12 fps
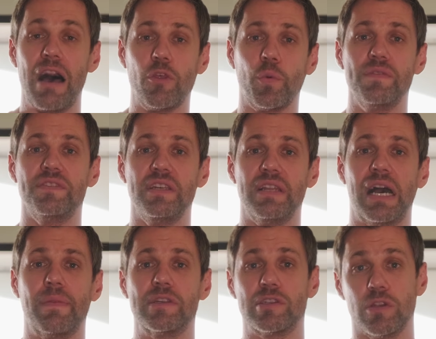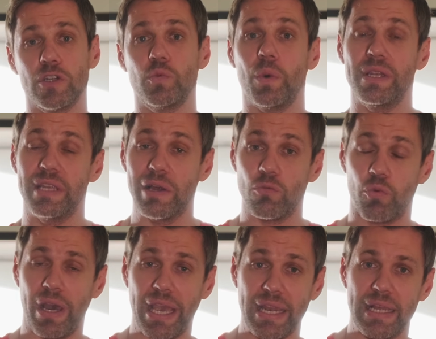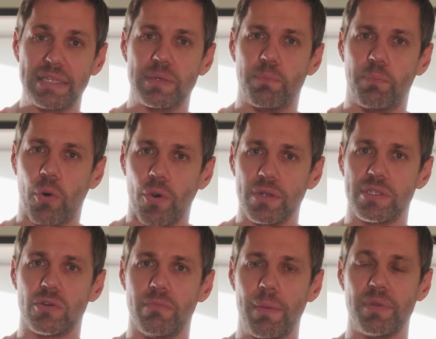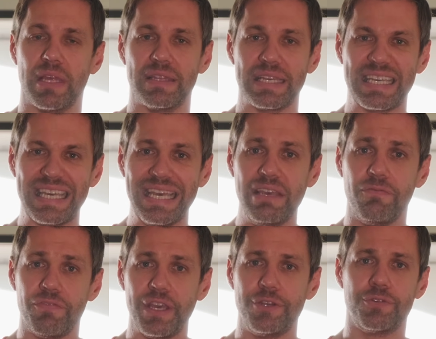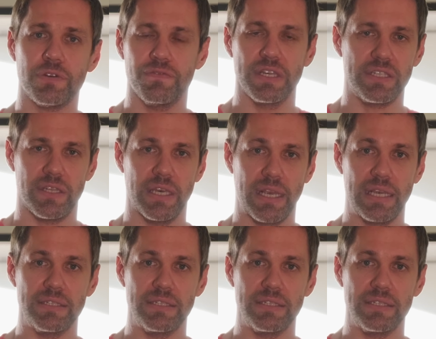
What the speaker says: that we've seen how this looks when done right, it's important to remember that the key feature of this thing is